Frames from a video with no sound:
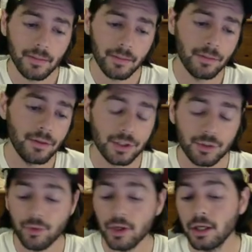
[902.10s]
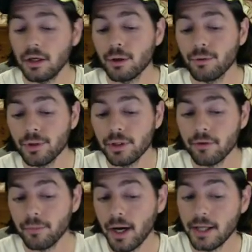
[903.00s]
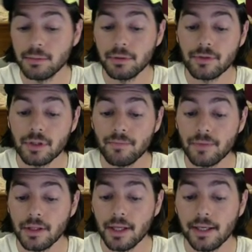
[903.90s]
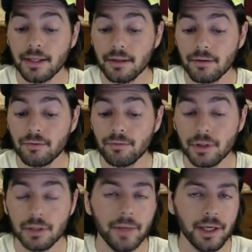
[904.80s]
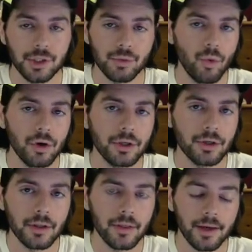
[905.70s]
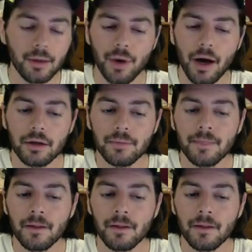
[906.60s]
this fig here really reminds me of something that really makes you wonder and think about it.